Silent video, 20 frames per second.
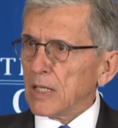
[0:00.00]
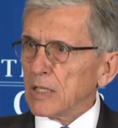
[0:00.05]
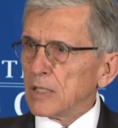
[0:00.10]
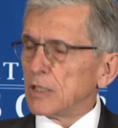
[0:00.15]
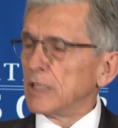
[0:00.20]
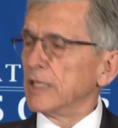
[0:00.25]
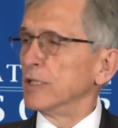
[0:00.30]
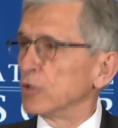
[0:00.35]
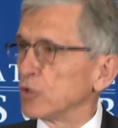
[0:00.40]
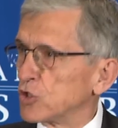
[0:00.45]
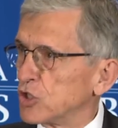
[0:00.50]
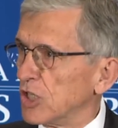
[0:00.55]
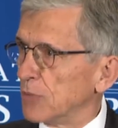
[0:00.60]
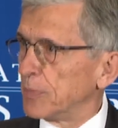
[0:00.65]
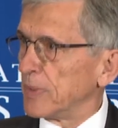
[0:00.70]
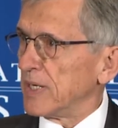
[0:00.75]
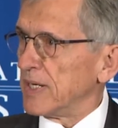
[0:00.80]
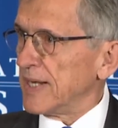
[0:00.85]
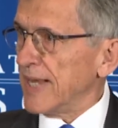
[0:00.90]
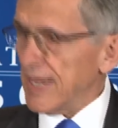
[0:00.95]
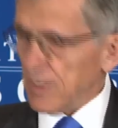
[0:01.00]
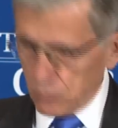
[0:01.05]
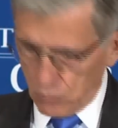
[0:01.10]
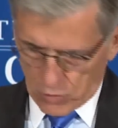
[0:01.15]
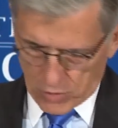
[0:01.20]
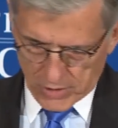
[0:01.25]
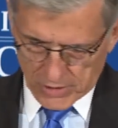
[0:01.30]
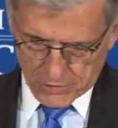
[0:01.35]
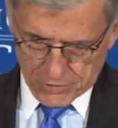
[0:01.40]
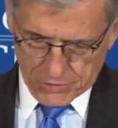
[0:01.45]
Leadership in
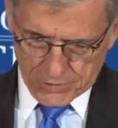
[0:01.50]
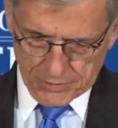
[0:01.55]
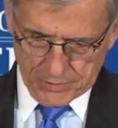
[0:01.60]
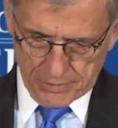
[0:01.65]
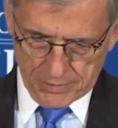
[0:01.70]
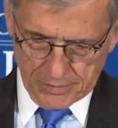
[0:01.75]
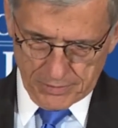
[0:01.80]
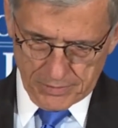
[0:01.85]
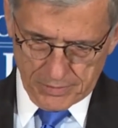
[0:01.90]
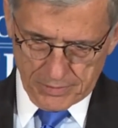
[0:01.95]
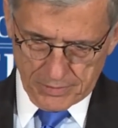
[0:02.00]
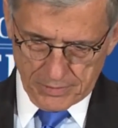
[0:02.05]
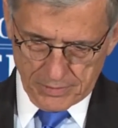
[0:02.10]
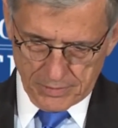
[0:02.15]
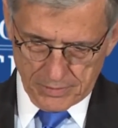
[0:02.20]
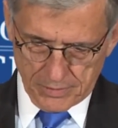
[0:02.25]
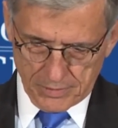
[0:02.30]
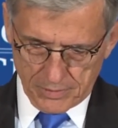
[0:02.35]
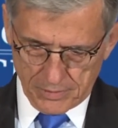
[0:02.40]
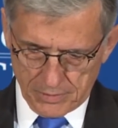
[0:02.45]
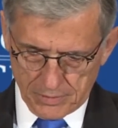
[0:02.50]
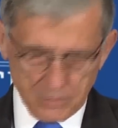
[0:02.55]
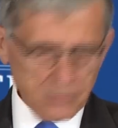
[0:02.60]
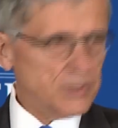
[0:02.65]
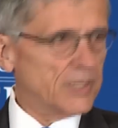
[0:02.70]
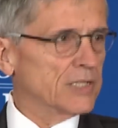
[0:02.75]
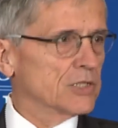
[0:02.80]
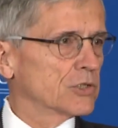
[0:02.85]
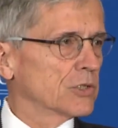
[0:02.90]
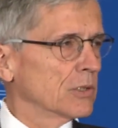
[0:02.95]
networks
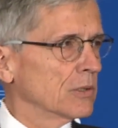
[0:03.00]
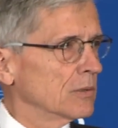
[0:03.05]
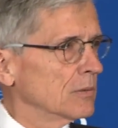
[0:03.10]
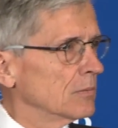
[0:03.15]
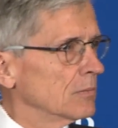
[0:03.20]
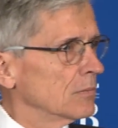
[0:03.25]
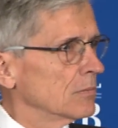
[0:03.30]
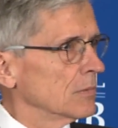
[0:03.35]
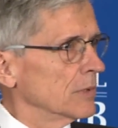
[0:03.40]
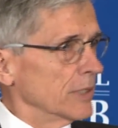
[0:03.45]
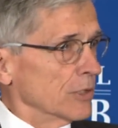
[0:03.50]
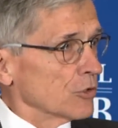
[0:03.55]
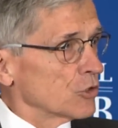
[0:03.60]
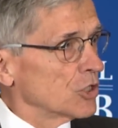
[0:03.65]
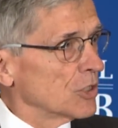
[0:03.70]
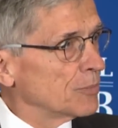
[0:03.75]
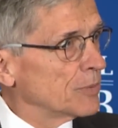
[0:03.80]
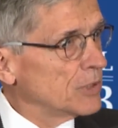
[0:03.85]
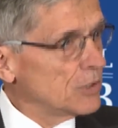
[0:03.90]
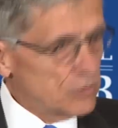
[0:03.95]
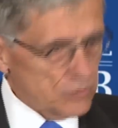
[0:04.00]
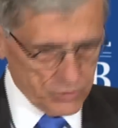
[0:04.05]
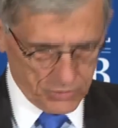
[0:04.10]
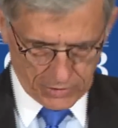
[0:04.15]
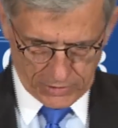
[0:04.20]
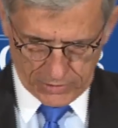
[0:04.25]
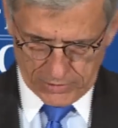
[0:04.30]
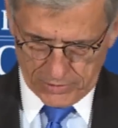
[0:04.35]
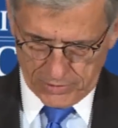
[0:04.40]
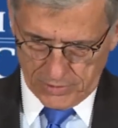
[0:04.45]
leads to leadership in
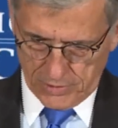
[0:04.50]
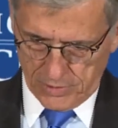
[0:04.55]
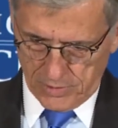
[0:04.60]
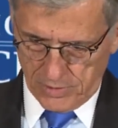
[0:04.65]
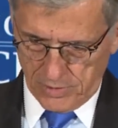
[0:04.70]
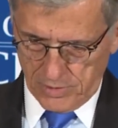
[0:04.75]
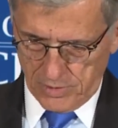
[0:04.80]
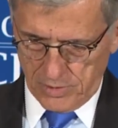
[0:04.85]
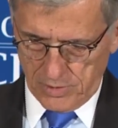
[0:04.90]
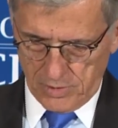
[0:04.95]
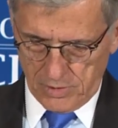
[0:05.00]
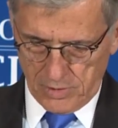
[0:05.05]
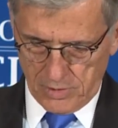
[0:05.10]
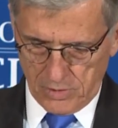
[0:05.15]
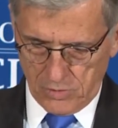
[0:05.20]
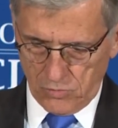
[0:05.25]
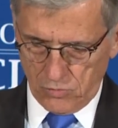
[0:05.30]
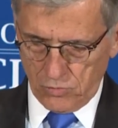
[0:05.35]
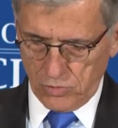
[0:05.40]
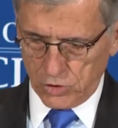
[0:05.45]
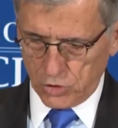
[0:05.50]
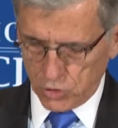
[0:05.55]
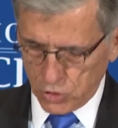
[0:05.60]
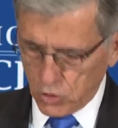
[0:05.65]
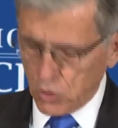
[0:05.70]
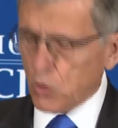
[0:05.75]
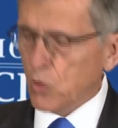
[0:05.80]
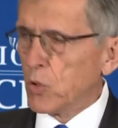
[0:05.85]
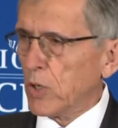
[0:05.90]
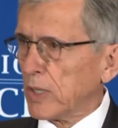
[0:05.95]
uses,
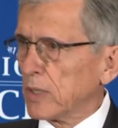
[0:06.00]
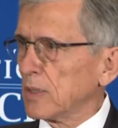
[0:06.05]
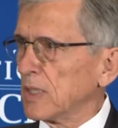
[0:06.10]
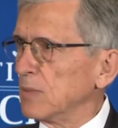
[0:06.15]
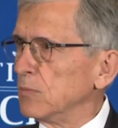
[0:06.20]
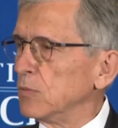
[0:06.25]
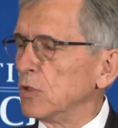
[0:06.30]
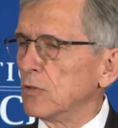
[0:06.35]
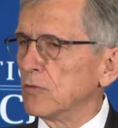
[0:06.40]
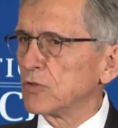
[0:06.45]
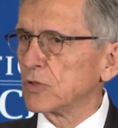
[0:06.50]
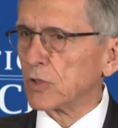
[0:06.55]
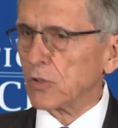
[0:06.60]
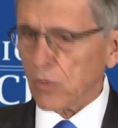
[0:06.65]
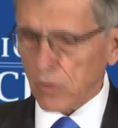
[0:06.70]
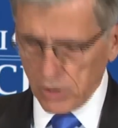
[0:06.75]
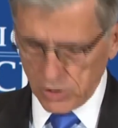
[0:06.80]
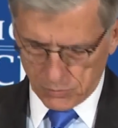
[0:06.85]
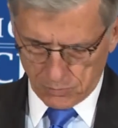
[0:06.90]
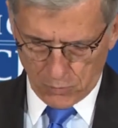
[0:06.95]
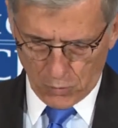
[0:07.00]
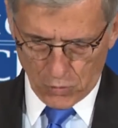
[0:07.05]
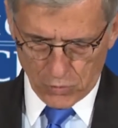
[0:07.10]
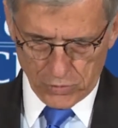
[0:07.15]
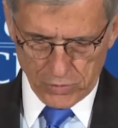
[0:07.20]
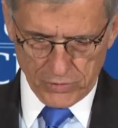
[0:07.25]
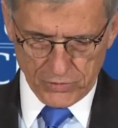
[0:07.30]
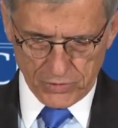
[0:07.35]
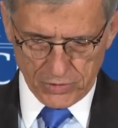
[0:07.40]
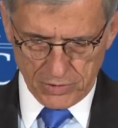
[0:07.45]
which quickly moves across
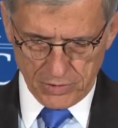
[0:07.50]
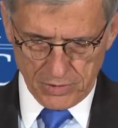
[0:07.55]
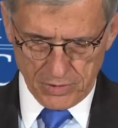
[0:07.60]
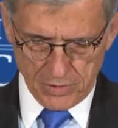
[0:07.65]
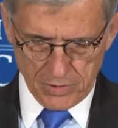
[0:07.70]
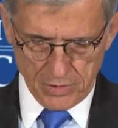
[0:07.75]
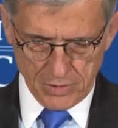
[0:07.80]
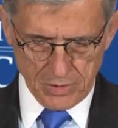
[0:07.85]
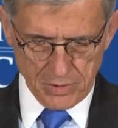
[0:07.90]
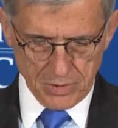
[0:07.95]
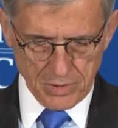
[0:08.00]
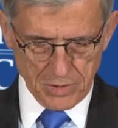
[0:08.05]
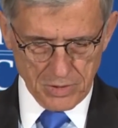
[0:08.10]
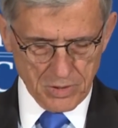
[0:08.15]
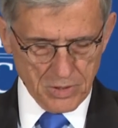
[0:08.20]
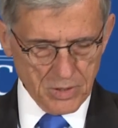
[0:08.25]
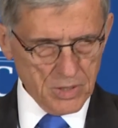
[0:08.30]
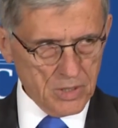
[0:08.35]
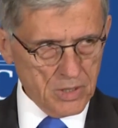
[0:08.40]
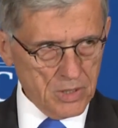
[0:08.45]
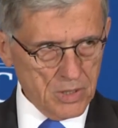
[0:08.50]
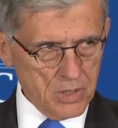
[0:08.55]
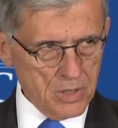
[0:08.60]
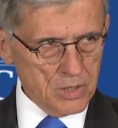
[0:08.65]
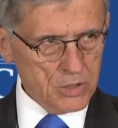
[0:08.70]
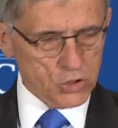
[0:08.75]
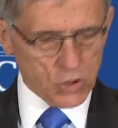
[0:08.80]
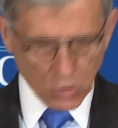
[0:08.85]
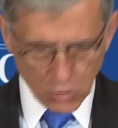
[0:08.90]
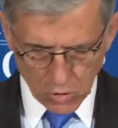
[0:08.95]
borders.
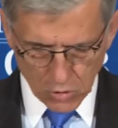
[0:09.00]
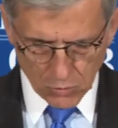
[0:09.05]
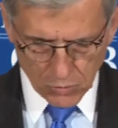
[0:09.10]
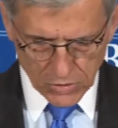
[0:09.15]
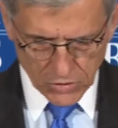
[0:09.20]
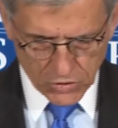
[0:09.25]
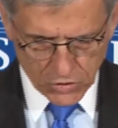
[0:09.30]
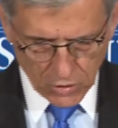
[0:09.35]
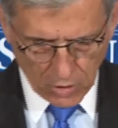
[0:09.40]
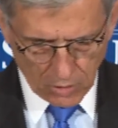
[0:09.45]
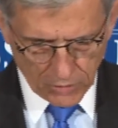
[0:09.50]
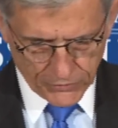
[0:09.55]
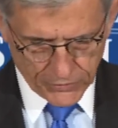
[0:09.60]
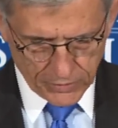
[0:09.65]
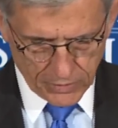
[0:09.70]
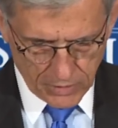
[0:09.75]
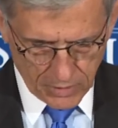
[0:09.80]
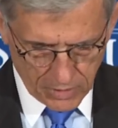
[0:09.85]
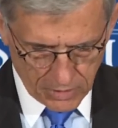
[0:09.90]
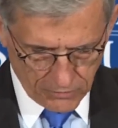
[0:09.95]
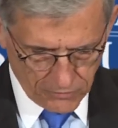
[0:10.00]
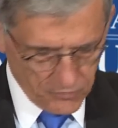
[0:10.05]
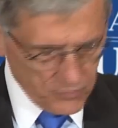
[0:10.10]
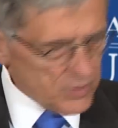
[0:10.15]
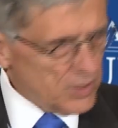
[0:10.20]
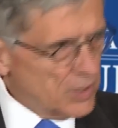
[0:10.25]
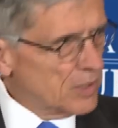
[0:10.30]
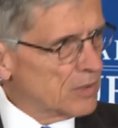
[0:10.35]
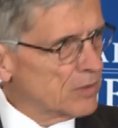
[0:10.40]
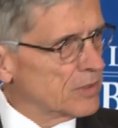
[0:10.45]
So a result of
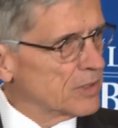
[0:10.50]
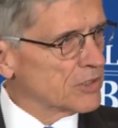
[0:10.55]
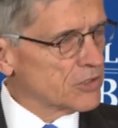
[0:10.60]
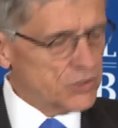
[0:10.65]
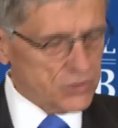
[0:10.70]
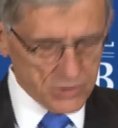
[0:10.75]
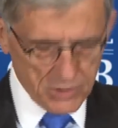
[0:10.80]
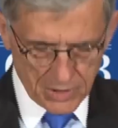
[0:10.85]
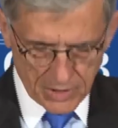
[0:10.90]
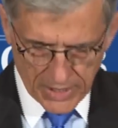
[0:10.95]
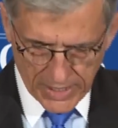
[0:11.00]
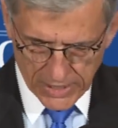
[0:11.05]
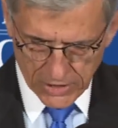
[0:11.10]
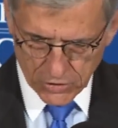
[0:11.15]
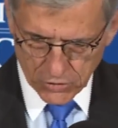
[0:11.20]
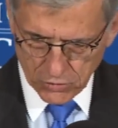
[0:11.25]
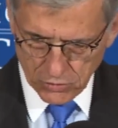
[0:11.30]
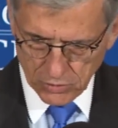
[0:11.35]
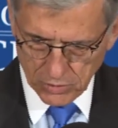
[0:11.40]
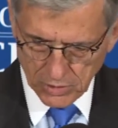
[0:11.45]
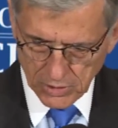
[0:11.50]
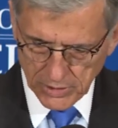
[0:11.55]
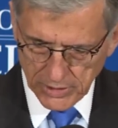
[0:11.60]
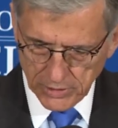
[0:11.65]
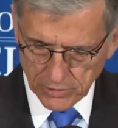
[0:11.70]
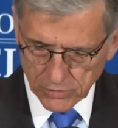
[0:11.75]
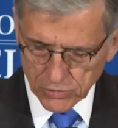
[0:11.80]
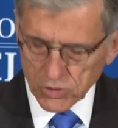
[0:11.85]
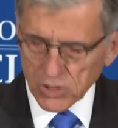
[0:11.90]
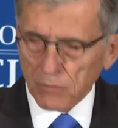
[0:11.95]
this national
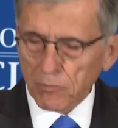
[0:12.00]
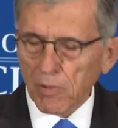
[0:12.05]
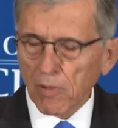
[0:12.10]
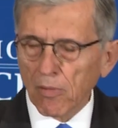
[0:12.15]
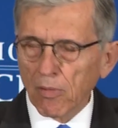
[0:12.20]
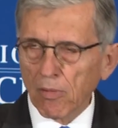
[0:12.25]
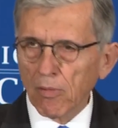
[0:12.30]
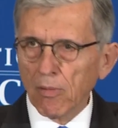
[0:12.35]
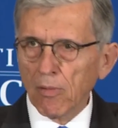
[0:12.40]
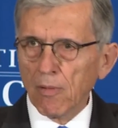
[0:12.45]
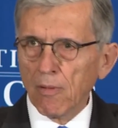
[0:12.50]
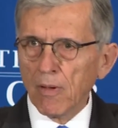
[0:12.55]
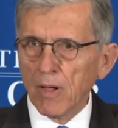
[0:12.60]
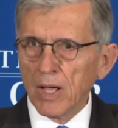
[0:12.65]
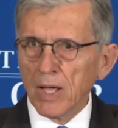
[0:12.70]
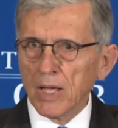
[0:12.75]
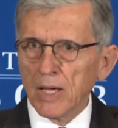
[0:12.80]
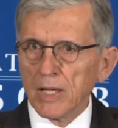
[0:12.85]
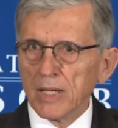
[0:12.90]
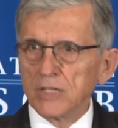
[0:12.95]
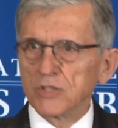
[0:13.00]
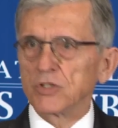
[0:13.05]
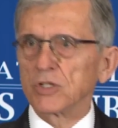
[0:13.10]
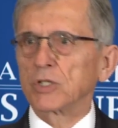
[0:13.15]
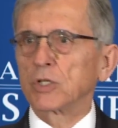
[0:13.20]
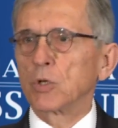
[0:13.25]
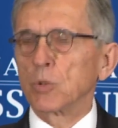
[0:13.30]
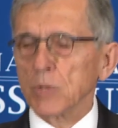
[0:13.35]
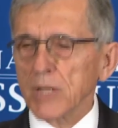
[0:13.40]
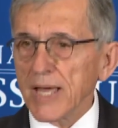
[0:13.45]
leadership is the
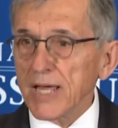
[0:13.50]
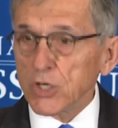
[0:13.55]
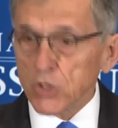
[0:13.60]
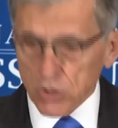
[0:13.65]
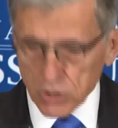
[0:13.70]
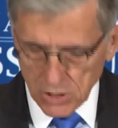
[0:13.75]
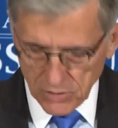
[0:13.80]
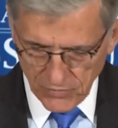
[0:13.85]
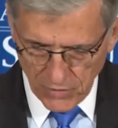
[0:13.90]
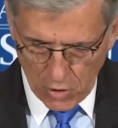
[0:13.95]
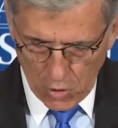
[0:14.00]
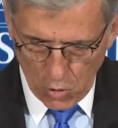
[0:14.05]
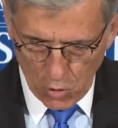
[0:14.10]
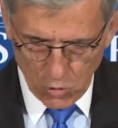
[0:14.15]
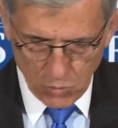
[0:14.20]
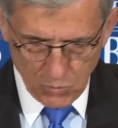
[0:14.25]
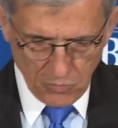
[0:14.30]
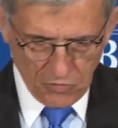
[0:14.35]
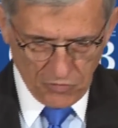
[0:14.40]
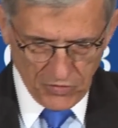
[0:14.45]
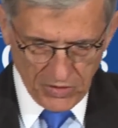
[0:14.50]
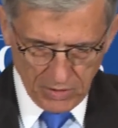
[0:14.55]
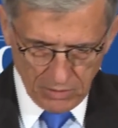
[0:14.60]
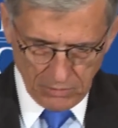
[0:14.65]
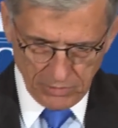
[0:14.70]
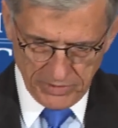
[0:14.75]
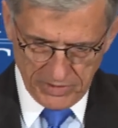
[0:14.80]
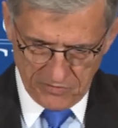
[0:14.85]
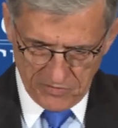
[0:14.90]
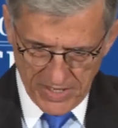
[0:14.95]
creation of a home
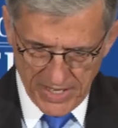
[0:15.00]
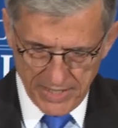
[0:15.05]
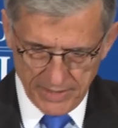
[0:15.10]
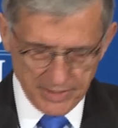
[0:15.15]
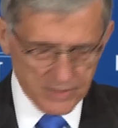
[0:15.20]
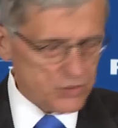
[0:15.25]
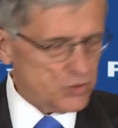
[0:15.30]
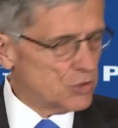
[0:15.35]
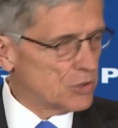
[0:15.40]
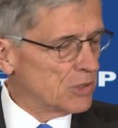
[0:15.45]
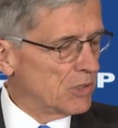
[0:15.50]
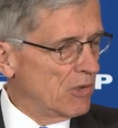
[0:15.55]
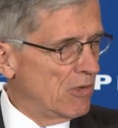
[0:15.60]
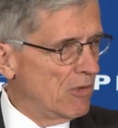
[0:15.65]
field advantage,